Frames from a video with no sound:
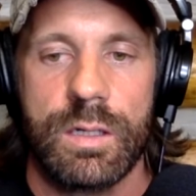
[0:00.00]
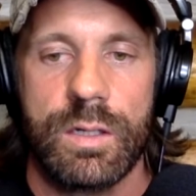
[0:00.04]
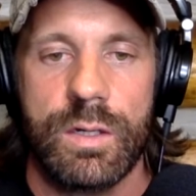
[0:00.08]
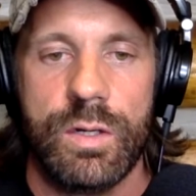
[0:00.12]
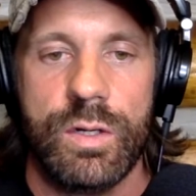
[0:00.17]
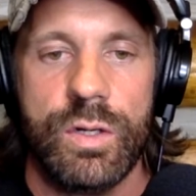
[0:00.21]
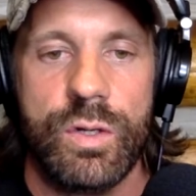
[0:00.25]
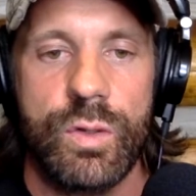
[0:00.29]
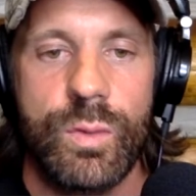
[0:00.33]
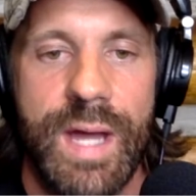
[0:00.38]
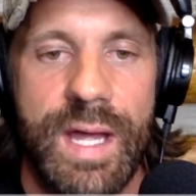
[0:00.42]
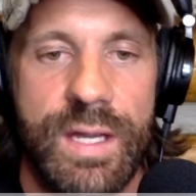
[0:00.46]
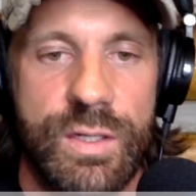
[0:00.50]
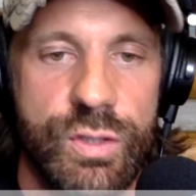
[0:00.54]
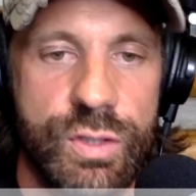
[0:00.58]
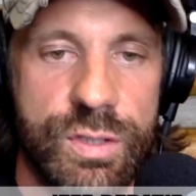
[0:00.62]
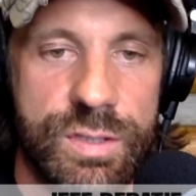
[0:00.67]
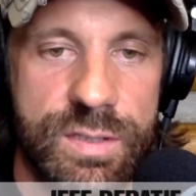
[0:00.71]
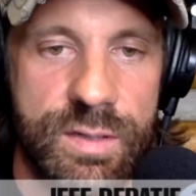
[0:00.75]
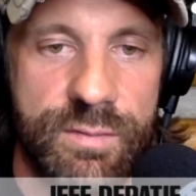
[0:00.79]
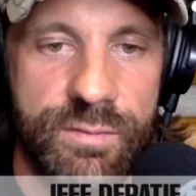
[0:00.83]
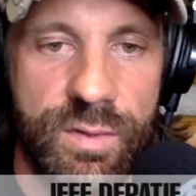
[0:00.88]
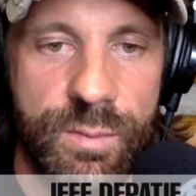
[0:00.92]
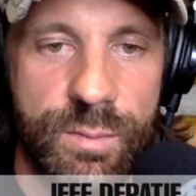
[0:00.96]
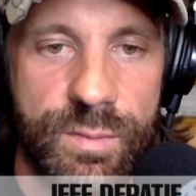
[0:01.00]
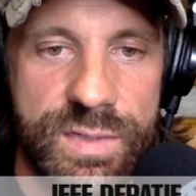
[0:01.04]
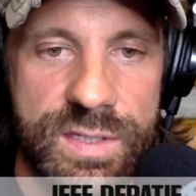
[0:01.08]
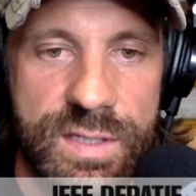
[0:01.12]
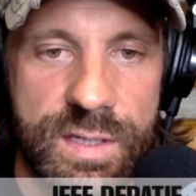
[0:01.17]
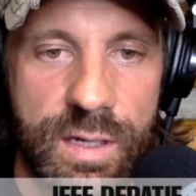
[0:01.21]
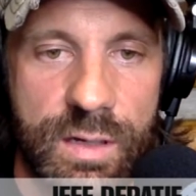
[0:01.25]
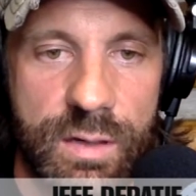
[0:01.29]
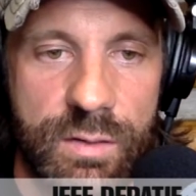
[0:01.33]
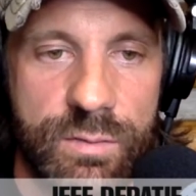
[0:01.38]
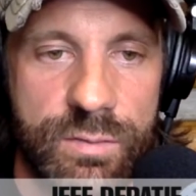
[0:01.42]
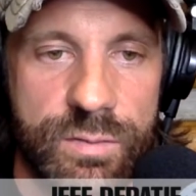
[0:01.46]
new edges of
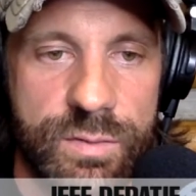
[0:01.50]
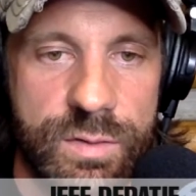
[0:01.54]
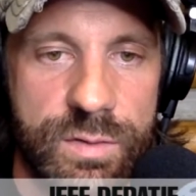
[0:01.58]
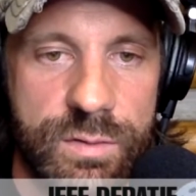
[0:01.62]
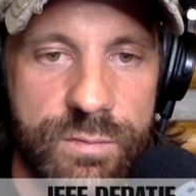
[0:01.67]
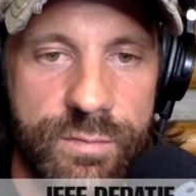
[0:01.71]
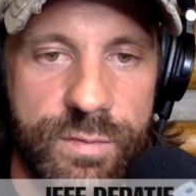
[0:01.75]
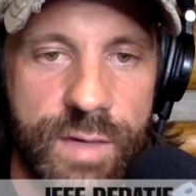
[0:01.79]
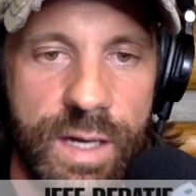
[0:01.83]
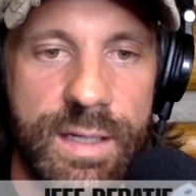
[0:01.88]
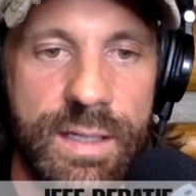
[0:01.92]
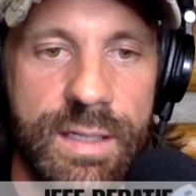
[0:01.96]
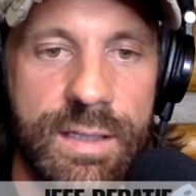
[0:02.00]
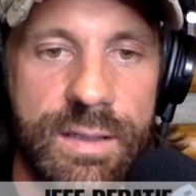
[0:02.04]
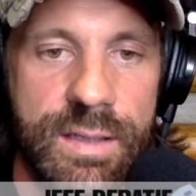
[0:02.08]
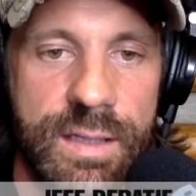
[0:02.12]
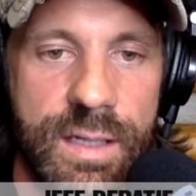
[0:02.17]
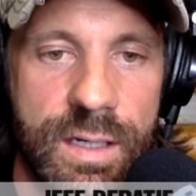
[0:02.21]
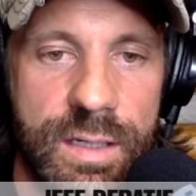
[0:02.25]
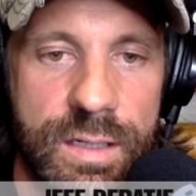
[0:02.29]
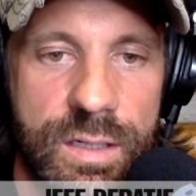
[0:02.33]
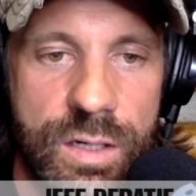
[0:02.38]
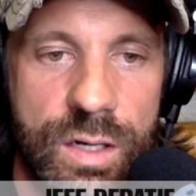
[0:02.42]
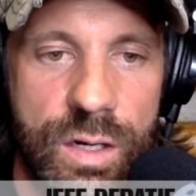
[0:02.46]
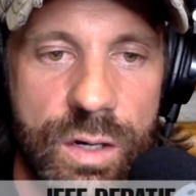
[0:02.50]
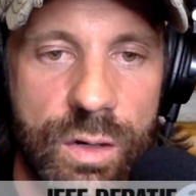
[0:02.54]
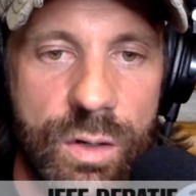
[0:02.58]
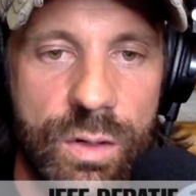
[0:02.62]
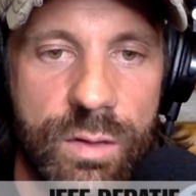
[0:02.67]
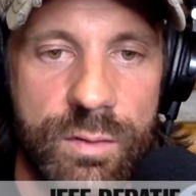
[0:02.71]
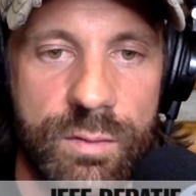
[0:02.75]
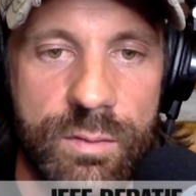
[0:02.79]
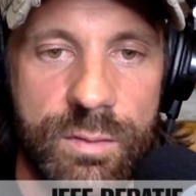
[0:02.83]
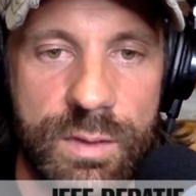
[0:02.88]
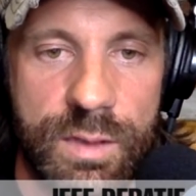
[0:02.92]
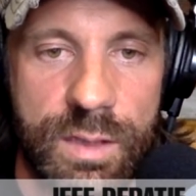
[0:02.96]
themselves, finding the
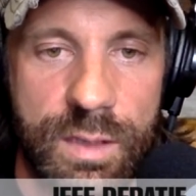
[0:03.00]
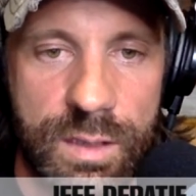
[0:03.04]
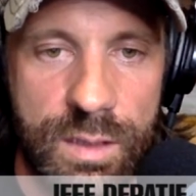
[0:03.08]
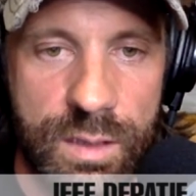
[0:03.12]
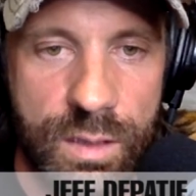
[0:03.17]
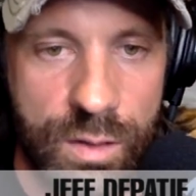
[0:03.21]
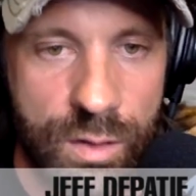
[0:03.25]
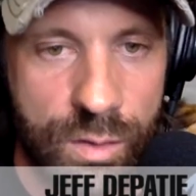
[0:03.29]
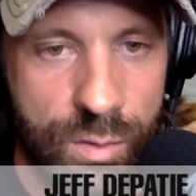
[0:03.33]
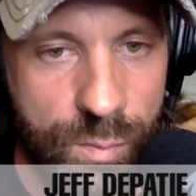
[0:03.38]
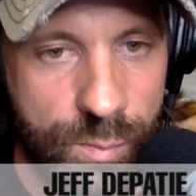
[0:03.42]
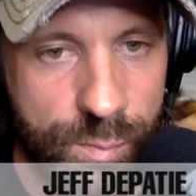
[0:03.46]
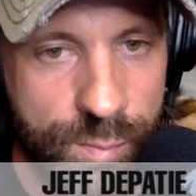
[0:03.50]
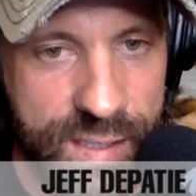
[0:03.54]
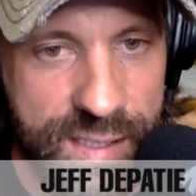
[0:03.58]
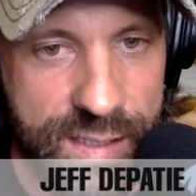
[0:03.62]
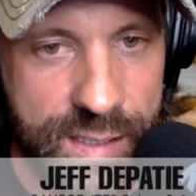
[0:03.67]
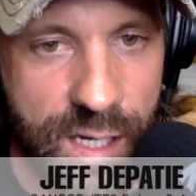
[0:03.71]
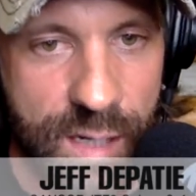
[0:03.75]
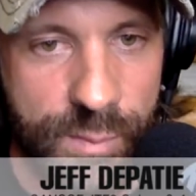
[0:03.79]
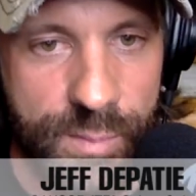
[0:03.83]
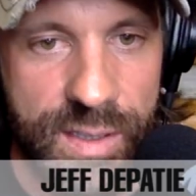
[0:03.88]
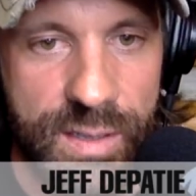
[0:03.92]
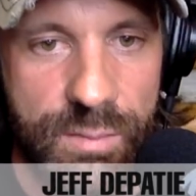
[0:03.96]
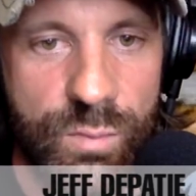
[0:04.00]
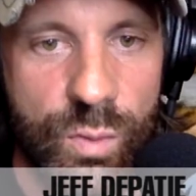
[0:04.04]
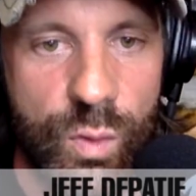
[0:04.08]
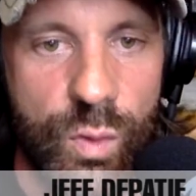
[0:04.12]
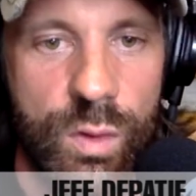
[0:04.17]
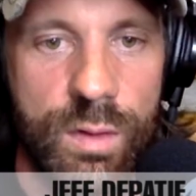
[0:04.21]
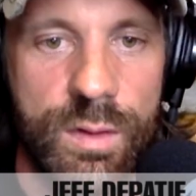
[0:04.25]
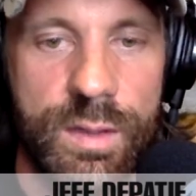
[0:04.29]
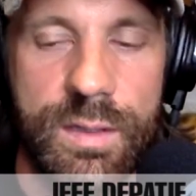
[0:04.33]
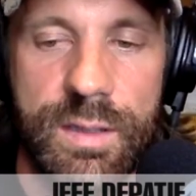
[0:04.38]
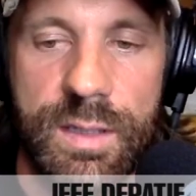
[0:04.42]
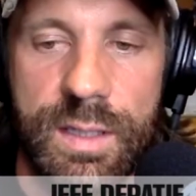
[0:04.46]
unknown, you know, becoming
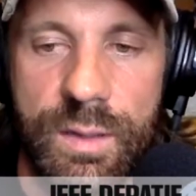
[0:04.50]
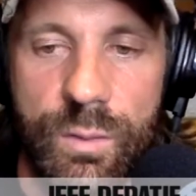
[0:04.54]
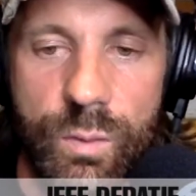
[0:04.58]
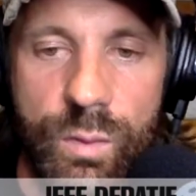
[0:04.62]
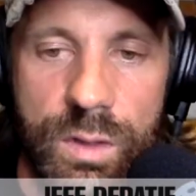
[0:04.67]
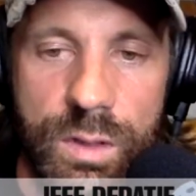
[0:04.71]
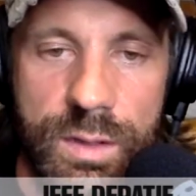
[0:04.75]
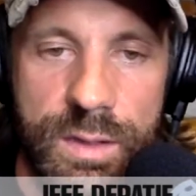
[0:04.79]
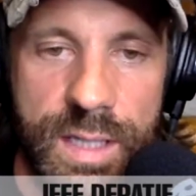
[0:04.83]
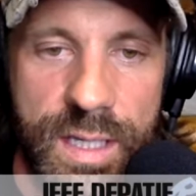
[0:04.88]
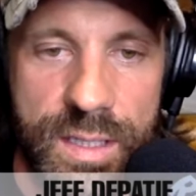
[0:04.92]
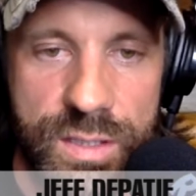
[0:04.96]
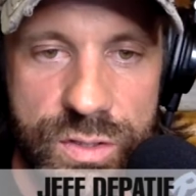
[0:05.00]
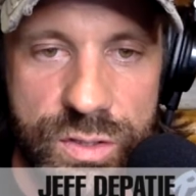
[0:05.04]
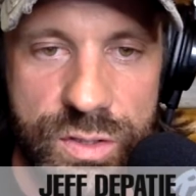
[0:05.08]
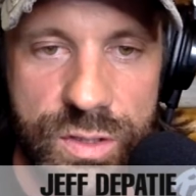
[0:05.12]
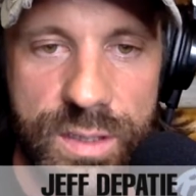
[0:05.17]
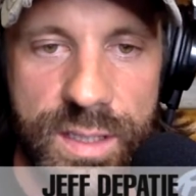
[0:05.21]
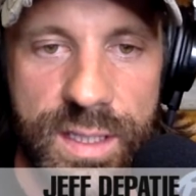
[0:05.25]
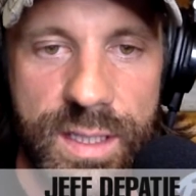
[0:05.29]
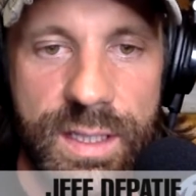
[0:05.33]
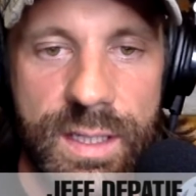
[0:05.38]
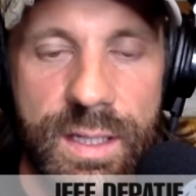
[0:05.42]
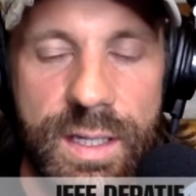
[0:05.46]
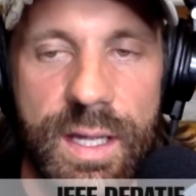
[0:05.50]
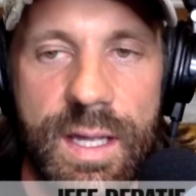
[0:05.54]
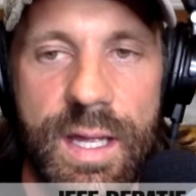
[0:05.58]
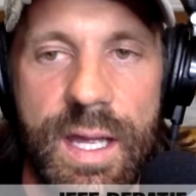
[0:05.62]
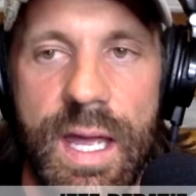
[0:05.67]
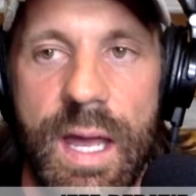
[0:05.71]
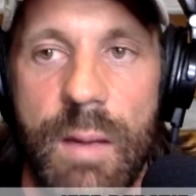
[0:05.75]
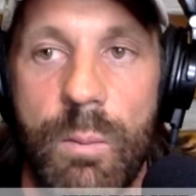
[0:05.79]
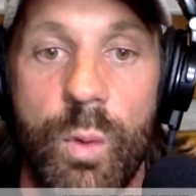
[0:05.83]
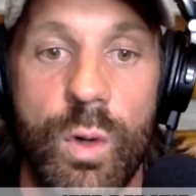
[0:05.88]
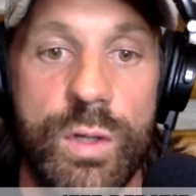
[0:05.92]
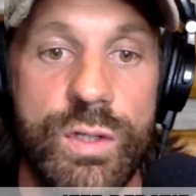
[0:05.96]
more than they were yesterday,
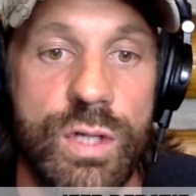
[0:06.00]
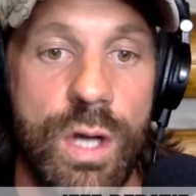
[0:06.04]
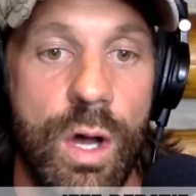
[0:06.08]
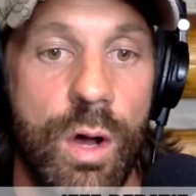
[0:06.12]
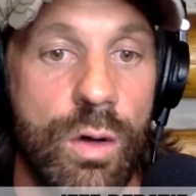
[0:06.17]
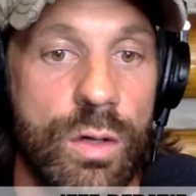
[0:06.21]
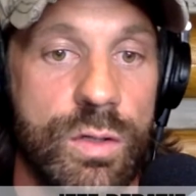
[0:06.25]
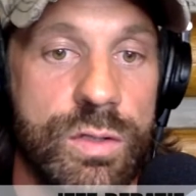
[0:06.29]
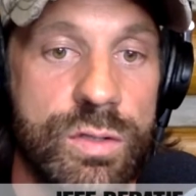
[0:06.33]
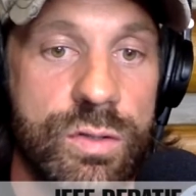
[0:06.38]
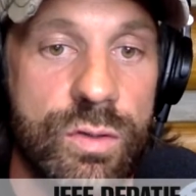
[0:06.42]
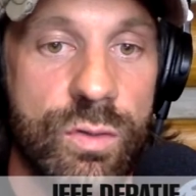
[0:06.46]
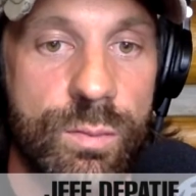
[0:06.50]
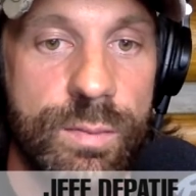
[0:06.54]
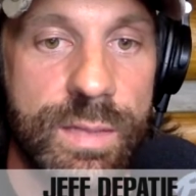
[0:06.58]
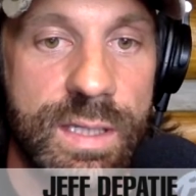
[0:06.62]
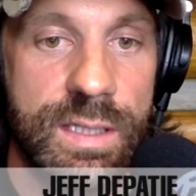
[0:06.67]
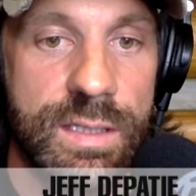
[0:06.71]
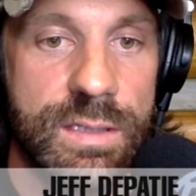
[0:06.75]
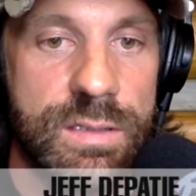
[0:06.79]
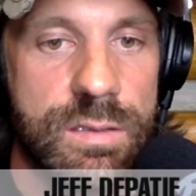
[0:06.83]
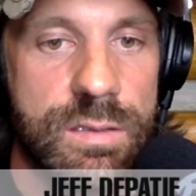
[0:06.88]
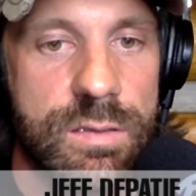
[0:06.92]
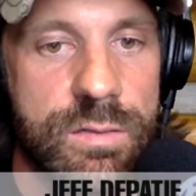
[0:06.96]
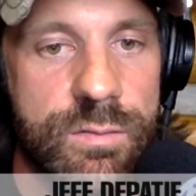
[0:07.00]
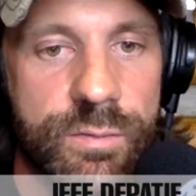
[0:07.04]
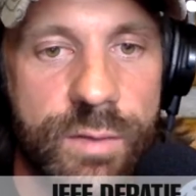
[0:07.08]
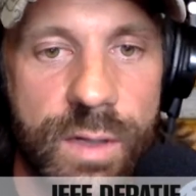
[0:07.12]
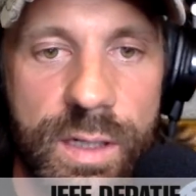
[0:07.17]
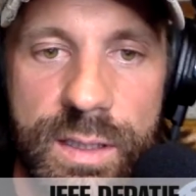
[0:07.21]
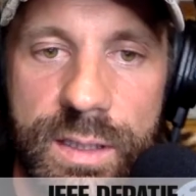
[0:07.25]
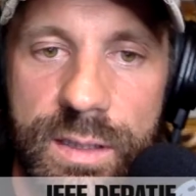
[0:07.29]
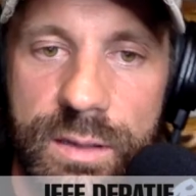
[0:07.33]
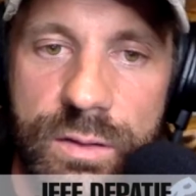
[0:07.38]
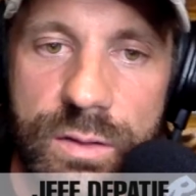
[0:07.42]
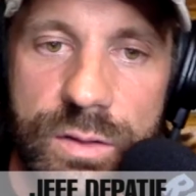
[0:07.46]
which also means
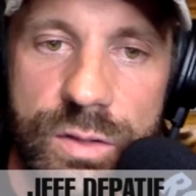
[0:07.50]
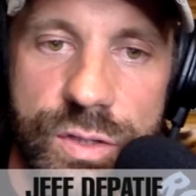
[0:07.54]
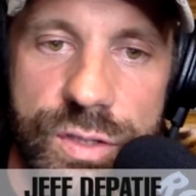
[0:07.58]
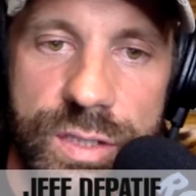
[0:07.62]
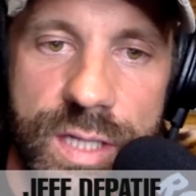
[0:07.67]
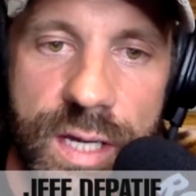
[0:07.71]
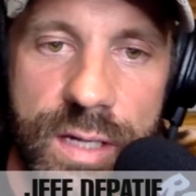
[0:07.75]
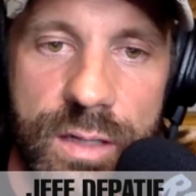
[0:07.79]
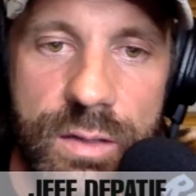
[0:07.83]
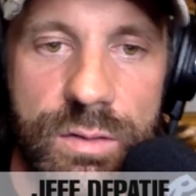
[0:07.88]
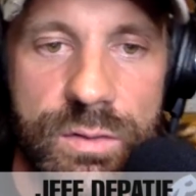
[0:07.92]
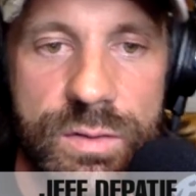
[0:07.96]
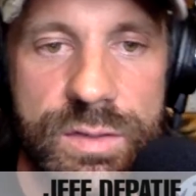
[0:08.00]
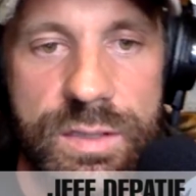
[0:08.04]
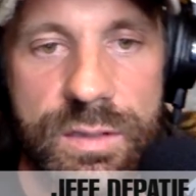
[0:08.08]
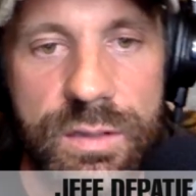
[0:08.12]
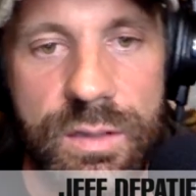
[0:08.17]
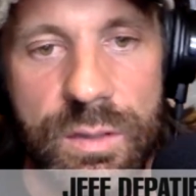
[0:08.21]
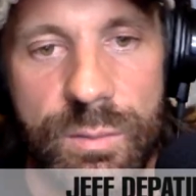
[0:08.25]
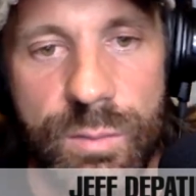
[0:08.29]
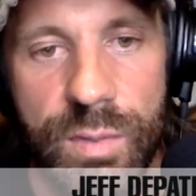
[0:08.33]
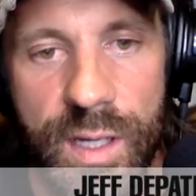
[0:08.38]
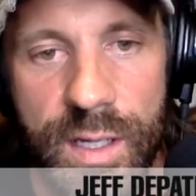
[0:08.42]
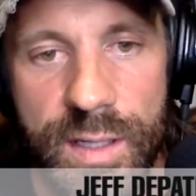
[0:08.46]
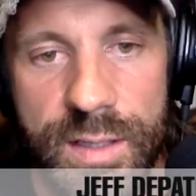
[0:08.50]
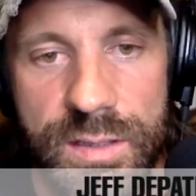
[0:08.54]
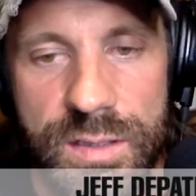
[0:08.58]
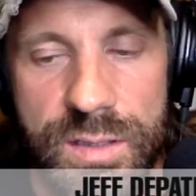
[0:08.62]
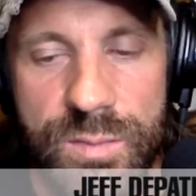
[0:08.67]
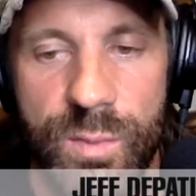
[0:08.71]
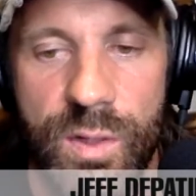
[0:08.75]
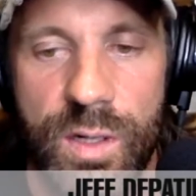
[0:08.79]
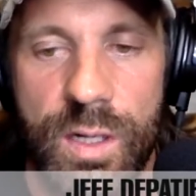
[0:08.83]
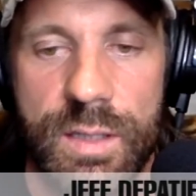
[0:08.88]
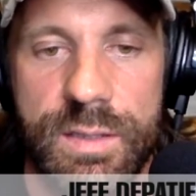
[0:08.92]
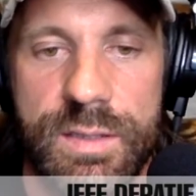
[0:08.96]
finding their shadows and their blind
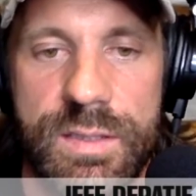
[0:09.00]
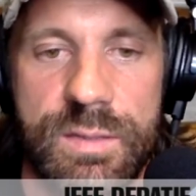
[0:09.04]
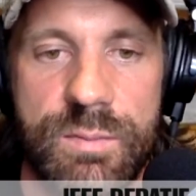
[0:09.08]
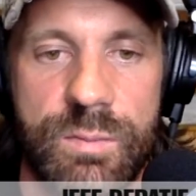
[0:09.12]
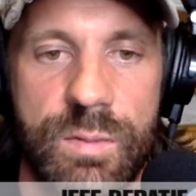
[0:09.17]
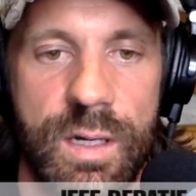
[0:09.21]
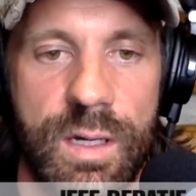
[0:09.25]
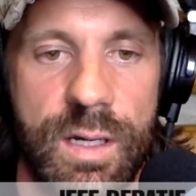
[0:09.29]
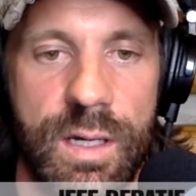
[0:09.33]
spots,